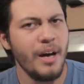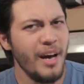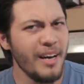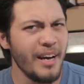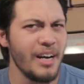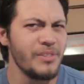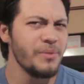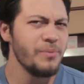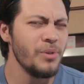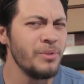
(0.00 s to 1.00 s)
Hey guys,
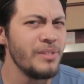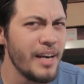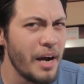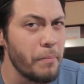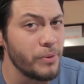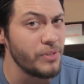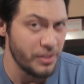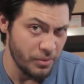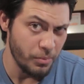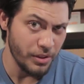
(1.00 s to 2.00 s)
so today I'm
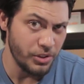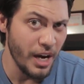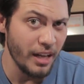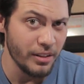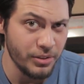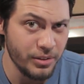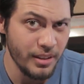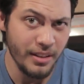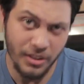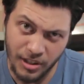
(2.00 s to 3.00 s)
presented with a challenge,
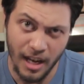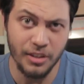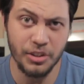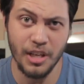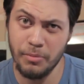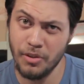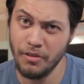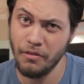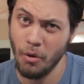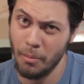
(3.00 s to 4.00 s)
and the challenge comes in the
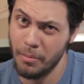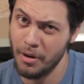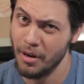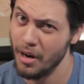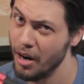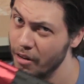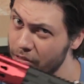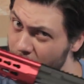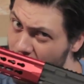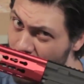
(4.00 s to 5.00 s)
form
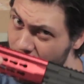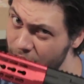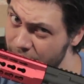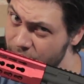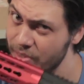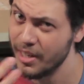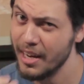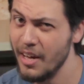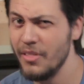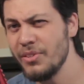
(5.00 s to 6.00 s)
of this.
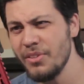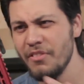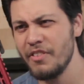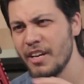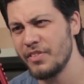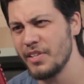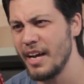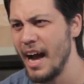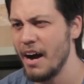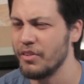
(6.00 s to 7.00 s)
This is the VFC
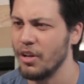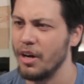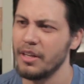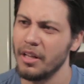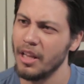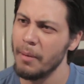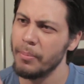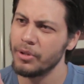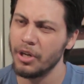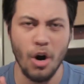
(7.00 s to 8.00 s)
Avalon
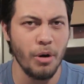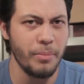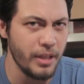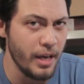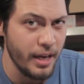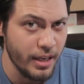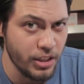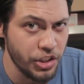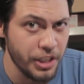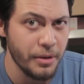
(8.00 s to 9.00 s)
Leopard Carbine
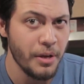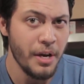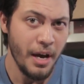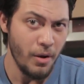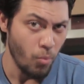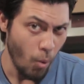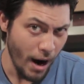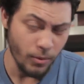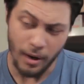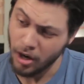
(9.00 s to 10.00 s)
AEG. And
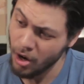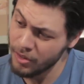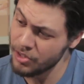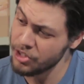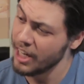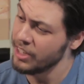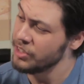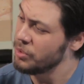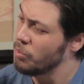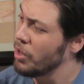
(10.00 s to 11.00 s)
why do I call this a
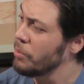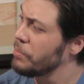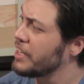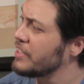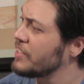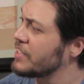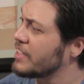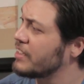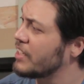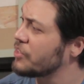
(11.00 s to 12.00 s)
challenge? Well, because this
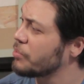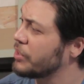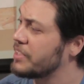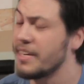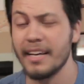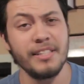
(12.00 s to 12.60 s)
gun doesn't really take